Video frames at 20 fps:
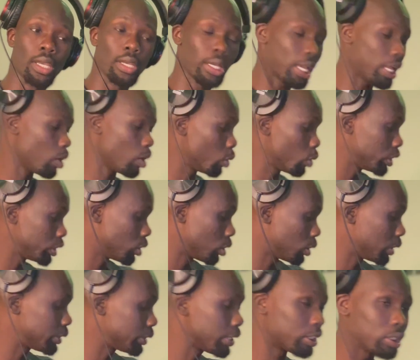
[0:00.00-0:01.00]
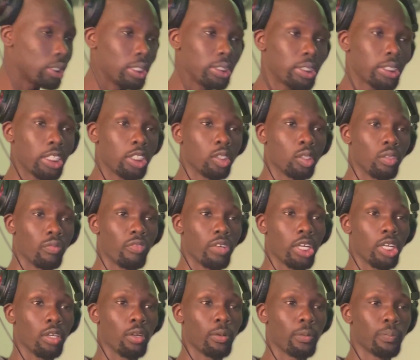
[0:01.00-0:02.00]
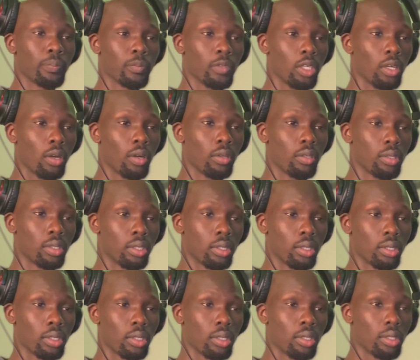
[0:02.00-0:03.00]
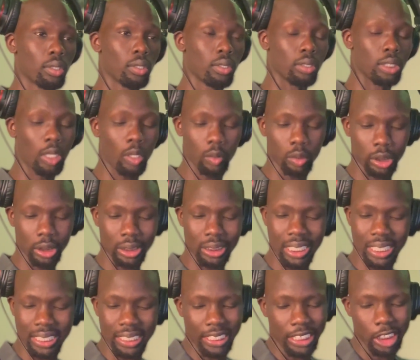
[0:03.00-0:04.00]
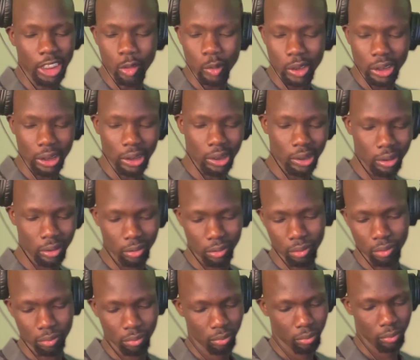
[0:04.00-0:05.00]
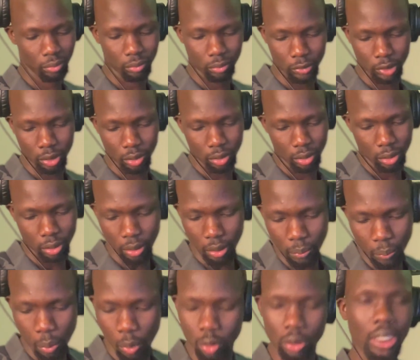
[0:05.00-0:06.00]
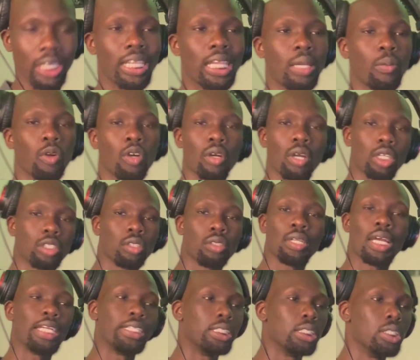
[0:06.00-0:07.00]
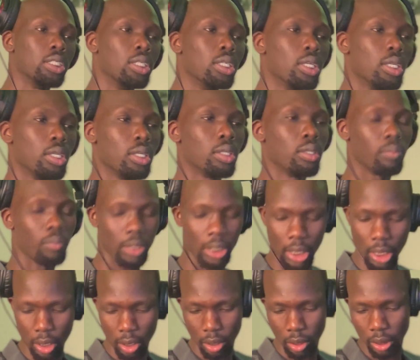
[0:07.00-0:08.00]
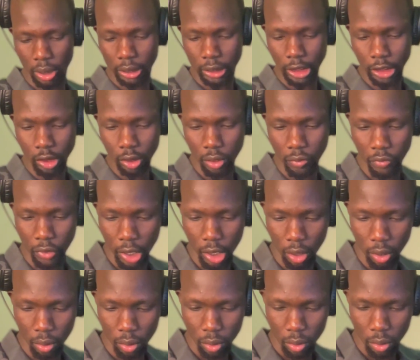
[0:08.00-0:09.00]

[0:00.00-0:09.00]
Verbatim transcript: Anyways, y'all, let's get let's get to the video, you know? That was just like an interesting post I came across on IG. But yeah, let's get to the video.